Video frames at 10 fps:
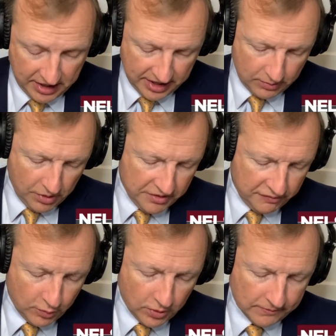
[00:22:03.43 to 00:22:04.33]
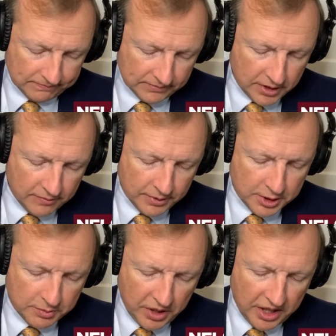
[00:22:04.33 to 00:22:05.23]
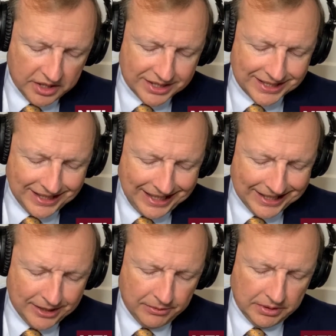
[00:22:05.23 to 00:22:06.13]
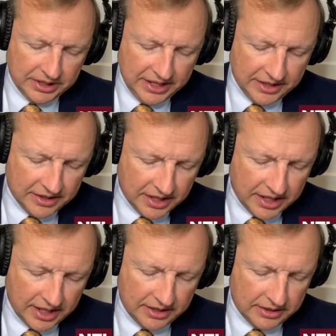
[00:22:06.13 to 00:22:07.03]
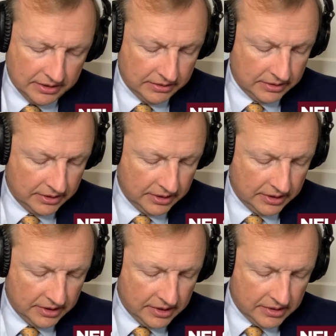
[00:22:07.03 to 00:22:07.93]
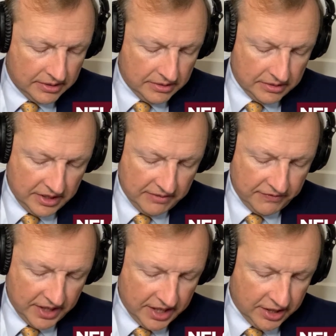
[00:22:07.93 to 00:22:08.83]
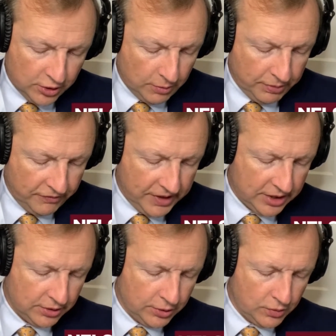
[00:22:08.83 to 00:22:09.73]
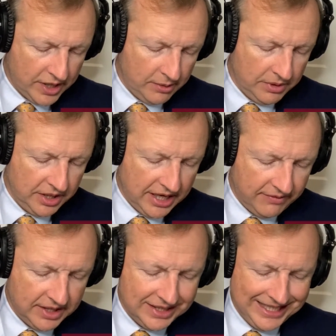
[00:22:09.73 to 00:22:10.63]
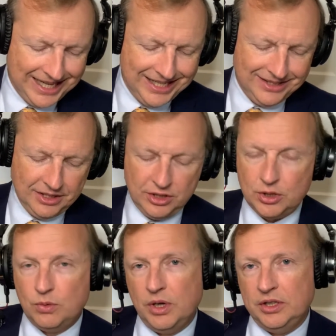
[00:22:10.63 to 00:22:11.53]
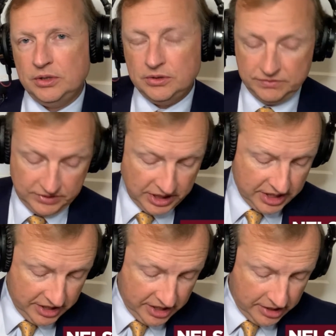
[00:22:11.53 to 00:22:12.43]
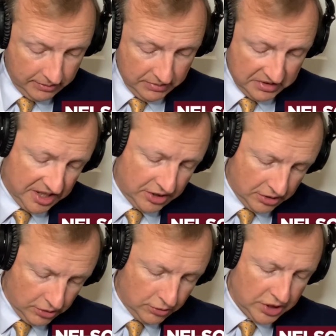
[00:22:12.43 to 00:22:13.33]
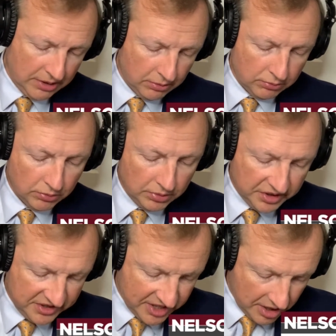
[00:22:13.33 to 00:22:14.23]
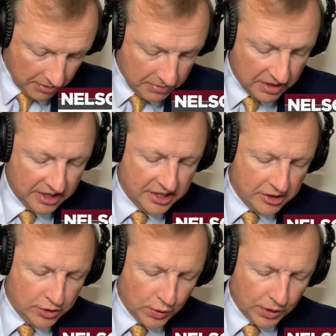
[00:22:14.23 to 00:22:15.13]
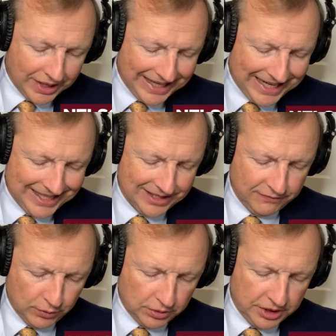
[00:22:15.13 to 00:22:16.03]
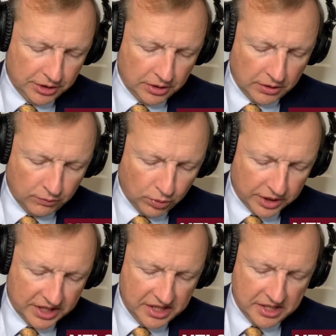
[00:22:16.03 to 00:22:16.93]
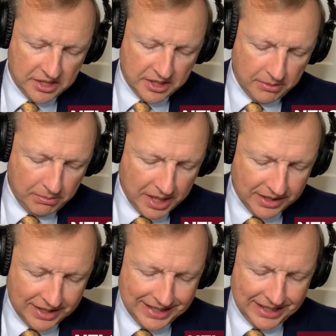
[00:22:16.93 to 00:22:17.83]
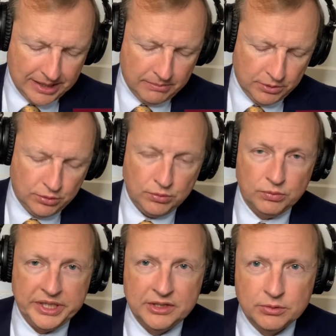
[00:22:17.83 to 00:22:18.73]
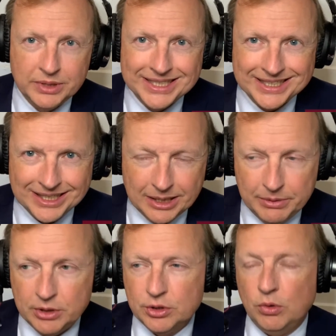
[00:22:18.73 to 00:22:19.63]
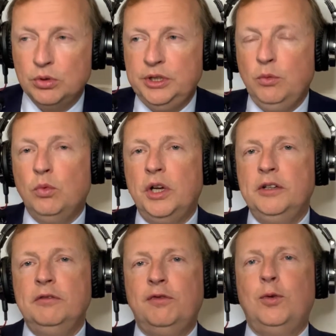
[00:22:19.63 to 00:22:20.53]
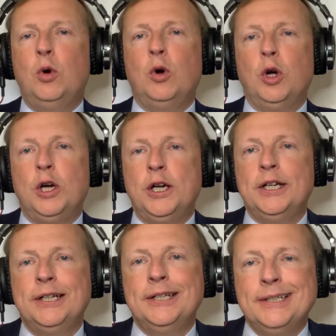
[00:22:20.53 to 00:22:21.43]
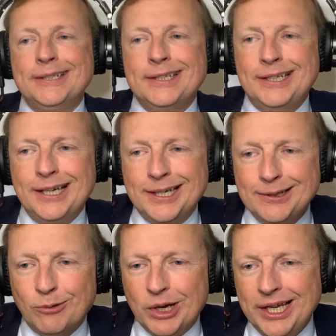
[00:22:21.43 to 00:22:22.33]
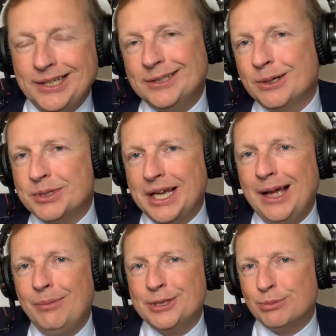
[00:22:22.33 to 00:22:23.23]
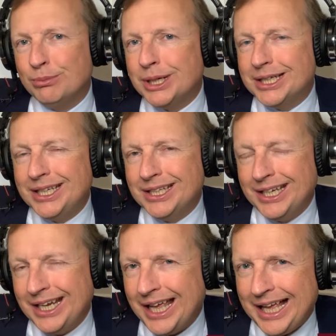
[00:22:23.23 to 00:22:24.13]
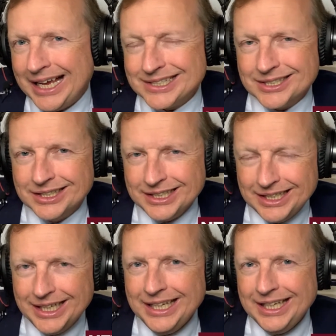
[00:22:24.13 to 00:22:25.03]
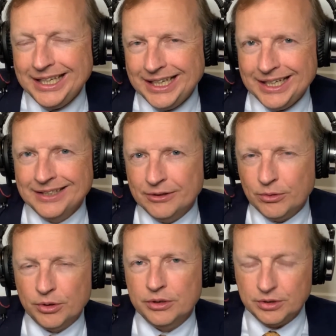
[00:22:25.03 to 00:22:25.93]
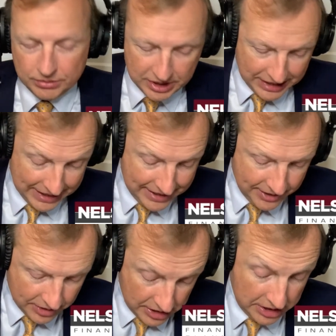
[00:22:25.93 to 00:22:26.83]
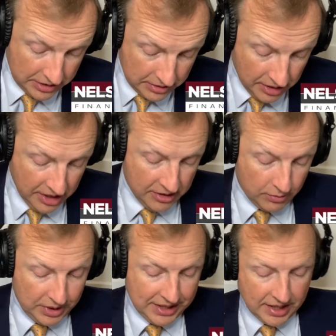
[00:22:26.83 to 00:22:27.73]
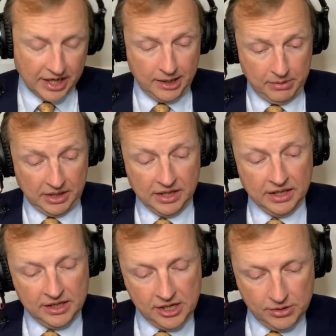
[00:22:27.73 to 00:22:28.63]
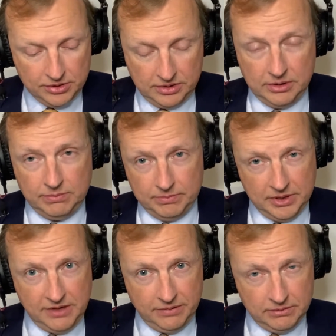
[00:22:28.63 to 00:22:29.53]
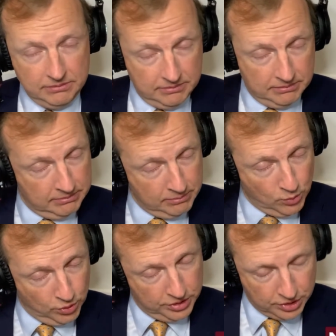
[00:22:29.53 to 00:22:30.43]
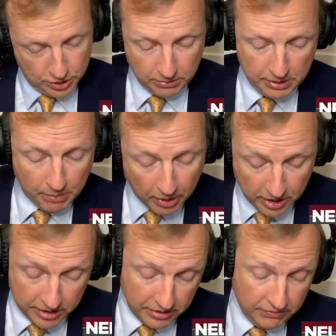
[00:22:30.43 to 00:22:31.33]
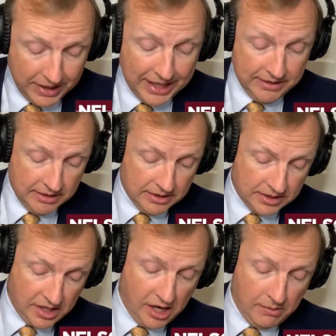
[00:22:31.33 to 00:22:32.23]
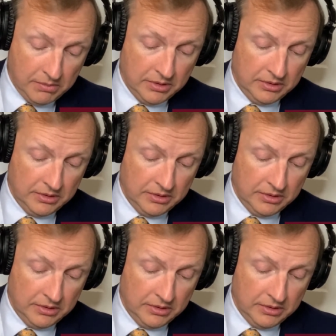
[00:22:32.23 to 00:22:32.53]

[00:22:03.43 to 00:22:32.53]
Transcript: that's 1 in 4, of respondents accurately indicated that financial professionals recommend having 10 to 12 times, that's a good general rule of thumb, your last full year of working income by the time you reach retirement. So only 1 in 4 got it right in terms of how much money they actually need in order to engage in retirement. Here's the even more disturbing part of that same